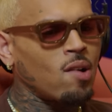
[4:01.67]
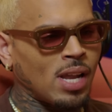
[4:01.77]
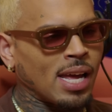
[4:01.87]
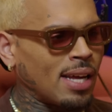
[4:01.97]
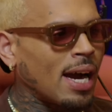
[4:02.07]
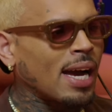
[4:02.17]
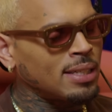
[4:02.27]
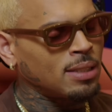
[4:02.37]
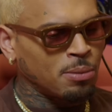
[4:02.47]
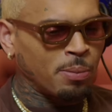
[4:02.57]
like, I got
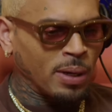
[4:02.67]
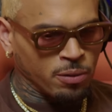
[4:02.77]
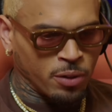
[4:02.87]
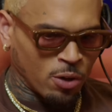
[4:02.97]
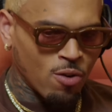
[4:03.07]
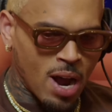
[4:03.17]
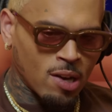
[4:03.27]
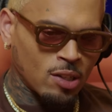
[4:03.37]
something special for the crowd.